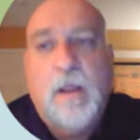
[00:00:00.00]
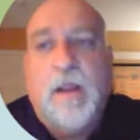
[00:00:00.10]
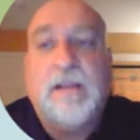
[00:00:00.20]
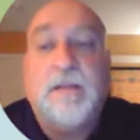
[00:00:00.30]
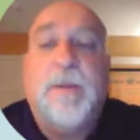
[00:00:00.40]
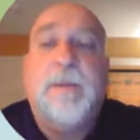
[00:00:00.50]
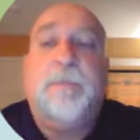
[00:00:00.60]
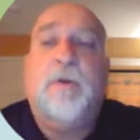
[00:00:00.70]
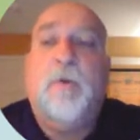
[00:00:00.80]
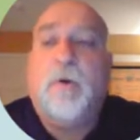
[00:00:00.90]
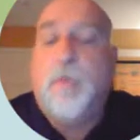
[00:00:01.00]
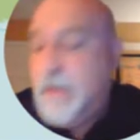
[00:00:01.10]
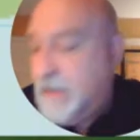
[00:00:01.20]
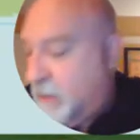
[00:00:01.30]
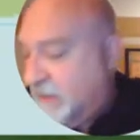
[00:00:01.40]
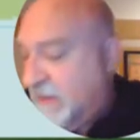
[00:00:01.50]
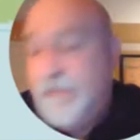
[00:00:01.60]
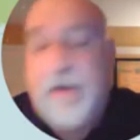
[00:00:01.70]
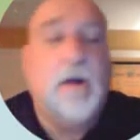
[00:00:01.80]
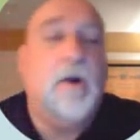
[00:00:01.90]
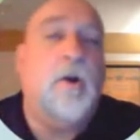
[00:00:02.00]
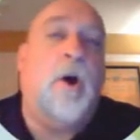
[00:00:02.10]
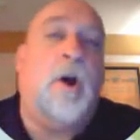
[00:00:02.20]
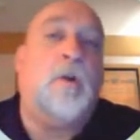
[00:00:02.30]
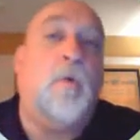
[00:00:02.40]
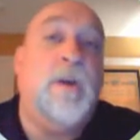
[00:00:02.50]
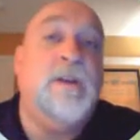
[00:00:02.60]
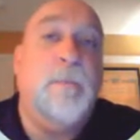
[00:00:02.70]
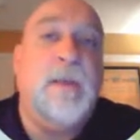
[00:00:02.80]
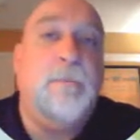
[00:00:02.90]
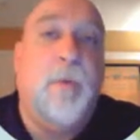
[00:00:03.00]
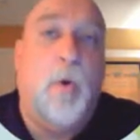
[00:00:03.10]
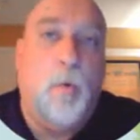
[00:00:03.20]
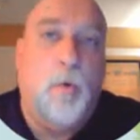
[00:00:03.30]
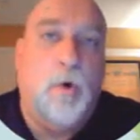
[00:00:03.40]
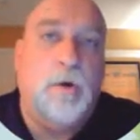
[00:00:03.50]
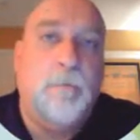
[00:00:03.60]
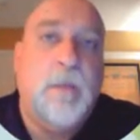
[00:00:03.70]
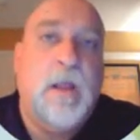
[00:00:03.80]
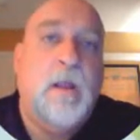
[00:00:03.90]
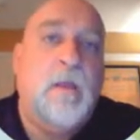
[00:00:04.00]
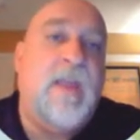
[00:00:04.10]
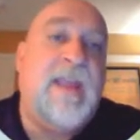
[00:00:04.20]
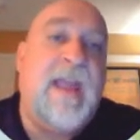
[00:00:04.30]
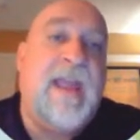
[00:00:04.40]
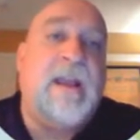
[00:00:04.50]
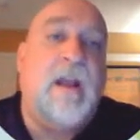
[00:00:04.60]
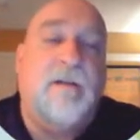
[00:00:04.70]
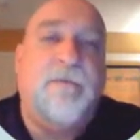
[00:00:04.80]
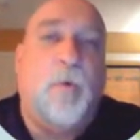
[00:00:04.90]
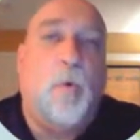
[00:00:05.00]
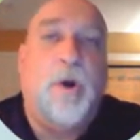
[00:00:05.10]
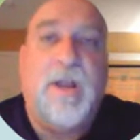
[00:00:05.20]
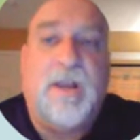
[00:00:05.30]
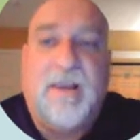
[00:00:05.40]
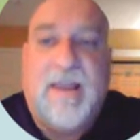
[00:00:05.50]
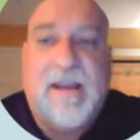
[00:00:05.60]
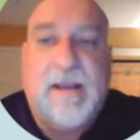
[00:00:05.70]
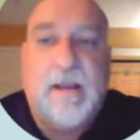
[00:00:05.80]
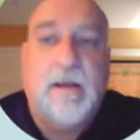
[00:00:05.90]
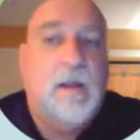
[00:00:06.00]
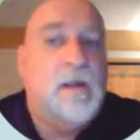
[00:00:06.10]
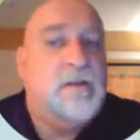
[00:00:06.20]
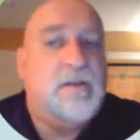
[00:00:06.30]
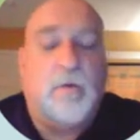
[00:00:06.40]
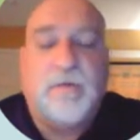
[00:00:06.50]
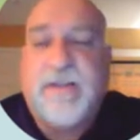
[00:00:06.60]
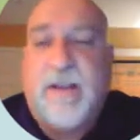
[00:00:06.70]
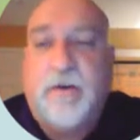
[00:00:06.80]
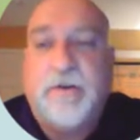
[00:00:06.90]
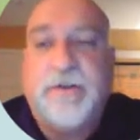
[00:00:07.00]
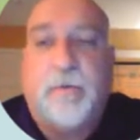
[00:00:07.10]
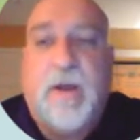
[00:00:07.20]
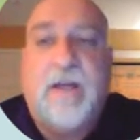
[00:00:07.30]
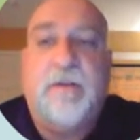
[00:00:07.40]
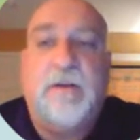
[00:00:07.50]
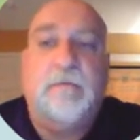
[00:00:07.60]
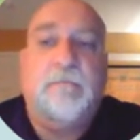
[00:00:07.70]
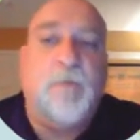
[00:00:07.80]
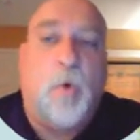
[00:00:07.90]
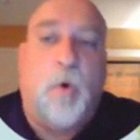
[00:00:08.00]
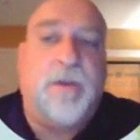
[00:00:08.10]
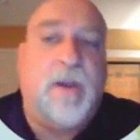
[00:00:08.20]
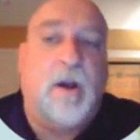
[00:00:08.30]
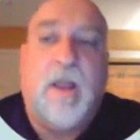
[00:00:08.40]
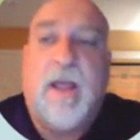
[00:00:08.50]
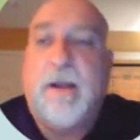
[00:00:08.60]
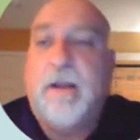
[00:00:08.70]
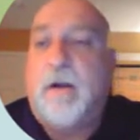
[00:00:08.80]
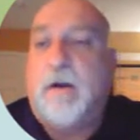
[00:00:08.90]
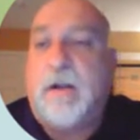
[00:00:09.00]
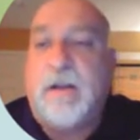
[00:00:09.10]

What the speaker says: And the people who are going to go live here are going to be poor. They can't afford land. So settlers arrive in North Carolina or